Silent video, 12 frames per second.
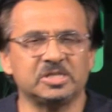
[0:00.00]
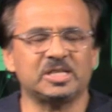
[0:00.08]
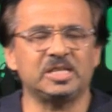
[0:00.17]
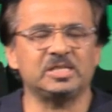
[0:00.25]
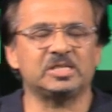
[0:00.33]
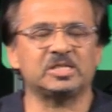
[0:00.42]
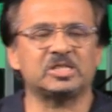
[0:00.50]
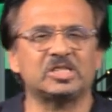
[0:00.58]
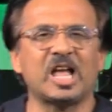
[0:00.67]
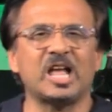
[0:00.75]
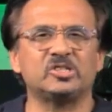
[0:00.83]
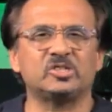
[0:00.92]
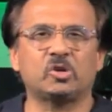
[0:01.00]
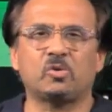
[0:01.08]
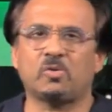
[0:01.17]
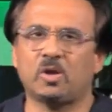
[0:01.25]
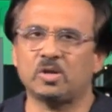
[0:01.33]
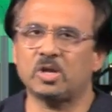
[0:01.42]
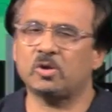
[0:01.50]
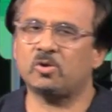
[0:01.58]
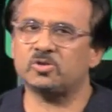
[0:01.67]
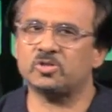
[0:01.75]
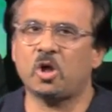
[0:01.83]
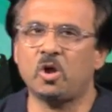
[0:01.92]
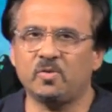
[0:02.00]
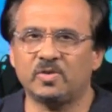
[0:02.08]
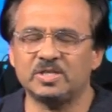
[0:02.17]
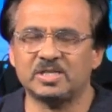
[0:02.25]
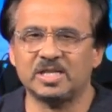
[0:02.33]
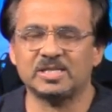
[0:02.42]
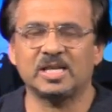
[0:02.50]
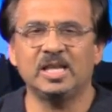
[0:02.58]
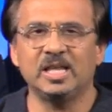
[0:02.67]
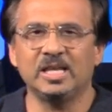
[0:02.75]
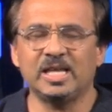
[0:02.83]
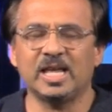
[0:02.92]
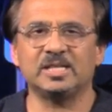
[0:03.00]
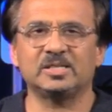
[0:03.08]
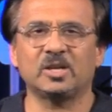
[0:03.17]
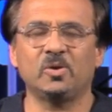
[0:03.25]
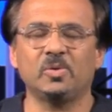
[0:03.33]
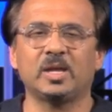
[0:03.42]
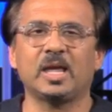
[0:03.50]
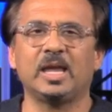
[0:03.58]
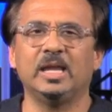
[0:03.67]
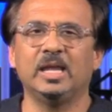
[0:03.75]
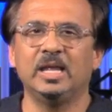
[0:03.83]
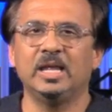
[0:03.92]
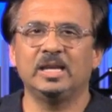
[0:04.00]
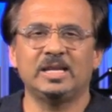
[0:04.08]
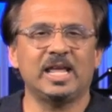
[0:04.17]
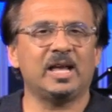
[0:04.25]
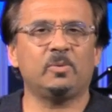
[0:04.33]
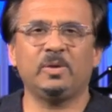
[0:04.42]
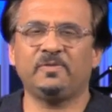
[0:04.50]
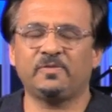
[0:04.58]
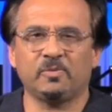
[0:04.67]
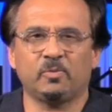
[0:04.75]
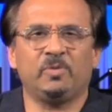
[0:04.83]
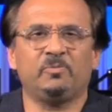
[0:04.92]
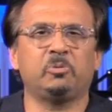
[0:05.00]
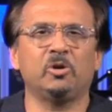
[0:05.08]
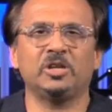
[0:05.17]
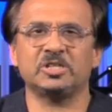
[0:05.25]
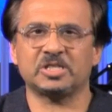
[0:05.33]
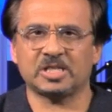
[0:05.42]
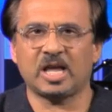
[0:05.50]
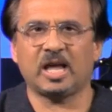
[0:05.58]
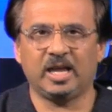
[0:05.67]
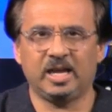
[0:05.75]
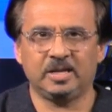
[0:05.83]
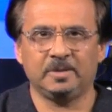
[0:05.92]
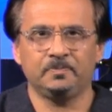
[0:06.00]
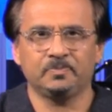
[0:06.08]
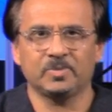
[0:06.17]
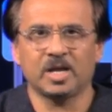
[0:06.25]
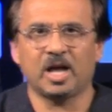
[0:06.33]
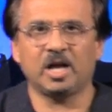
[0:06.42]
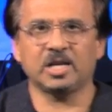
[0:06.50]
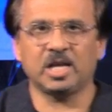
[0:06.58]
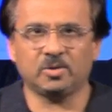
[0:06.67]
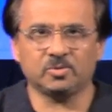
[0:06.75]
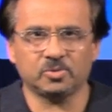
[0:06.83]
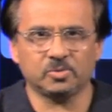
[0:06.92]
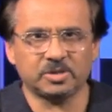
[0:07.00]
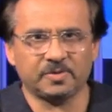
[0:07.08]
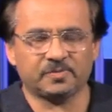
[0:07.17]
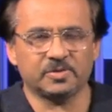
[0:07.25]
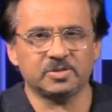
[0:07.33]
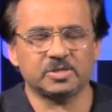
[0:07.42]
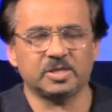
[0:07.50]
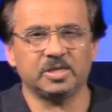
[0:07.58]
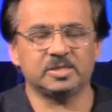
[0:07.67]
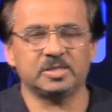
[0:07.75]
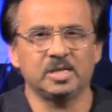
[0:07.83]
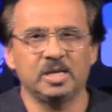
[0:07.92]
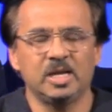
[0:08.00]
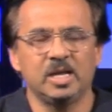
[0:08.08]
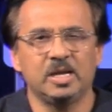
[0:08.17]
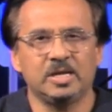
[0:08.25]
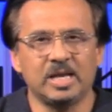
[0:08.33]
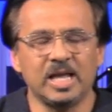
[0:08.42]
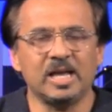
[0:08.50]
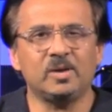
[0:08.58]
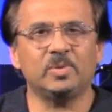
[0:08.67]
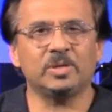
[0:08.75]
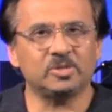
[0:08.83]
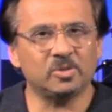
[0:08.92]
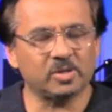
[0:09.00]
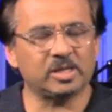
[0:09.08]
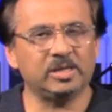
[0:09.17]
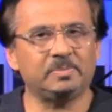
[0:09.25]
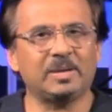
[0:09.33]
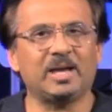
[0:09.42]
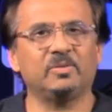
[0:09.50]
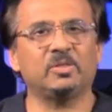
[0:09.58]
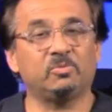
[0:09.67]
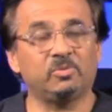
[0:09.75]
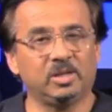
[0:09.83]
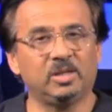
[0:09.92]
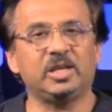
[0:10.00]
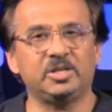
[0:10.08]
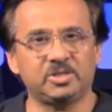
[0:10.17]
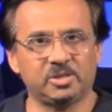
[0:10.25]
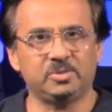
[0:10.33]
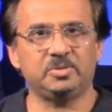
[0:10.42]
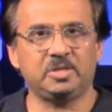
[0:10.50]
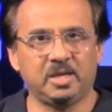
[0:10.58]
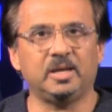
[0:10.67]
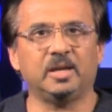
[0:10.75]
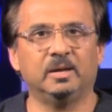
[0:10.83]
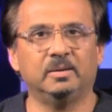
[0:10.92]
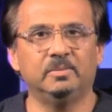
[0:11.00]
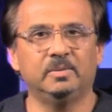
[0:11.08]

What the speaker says: then starts to cross over and says, yes, okay. Now we've put aside our cultural differences. Now we're talking about the real issues here.